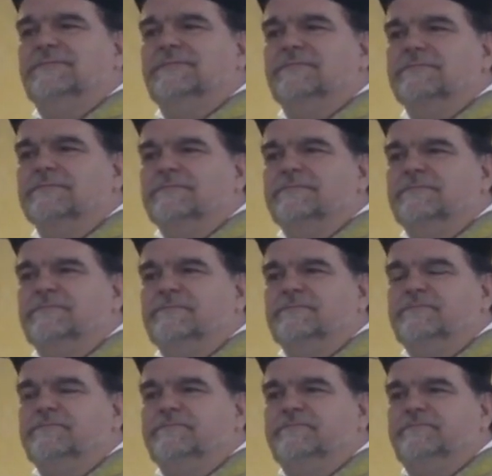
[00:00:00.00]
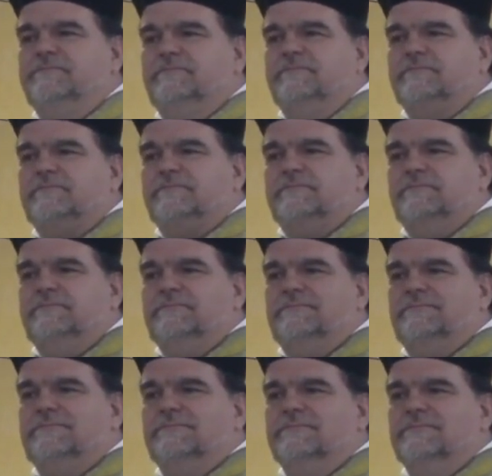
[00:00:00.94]

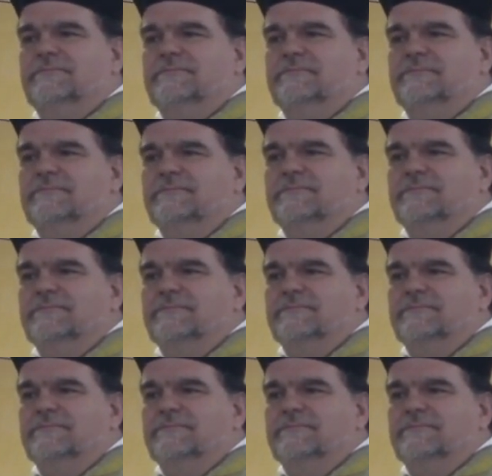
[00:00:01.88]
Nobody speaks.